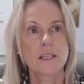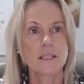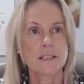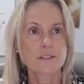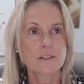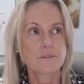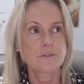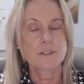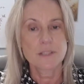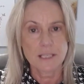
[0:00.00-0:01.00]
Yeah, so the
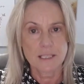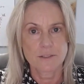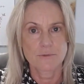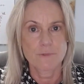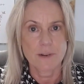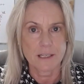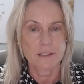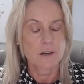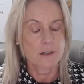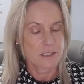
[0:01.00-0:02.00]
first thing is
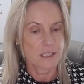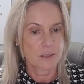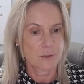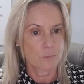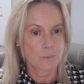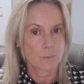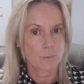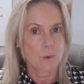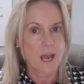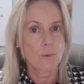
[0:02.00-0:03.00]
recognizing
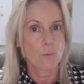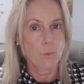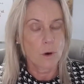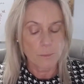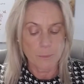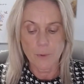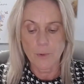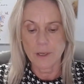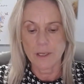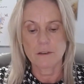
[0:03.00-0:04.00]
at what
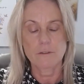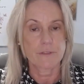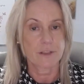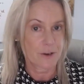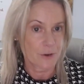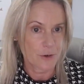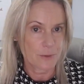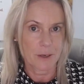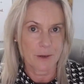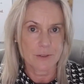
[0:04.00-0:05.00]
point of their
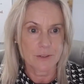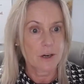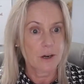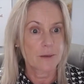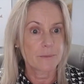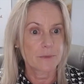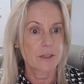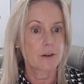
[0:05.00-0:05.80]
home alone time.